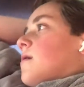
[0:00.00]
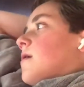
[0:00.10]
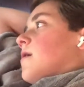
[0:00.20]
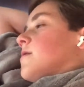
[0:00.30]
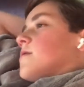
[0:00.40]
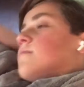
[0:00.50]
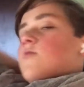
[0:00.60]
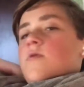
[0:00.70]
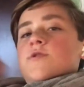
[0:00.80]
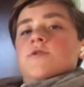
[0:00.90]
I got some
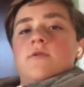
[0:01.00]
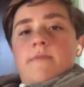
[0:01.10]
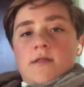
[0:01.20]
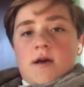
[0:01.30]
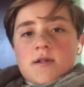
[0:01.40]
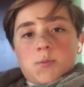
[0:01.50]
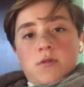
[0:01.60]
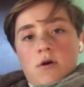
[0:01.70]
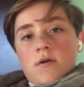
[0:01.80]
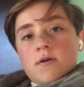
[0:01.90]
questions on my last
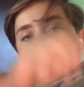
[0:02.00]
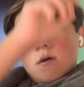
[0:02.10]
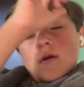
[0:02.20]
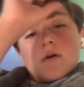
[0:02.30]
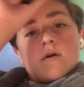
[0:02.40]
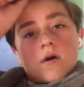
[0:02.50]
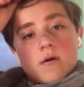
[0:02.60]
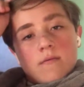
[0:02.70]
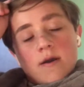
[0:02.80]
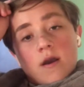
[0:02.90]
vlog.
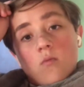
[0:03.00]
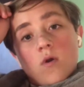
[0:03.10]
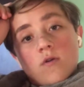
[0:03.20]
Uh, I got one